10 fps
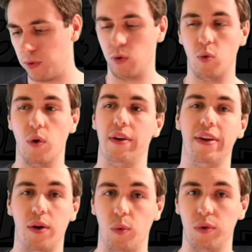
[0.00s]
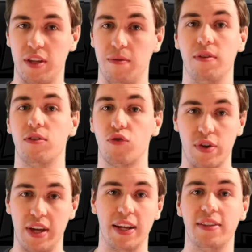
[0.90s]
who not only
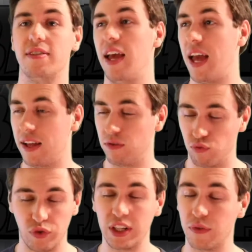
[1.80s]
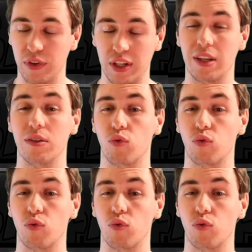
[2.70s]
creates really, really,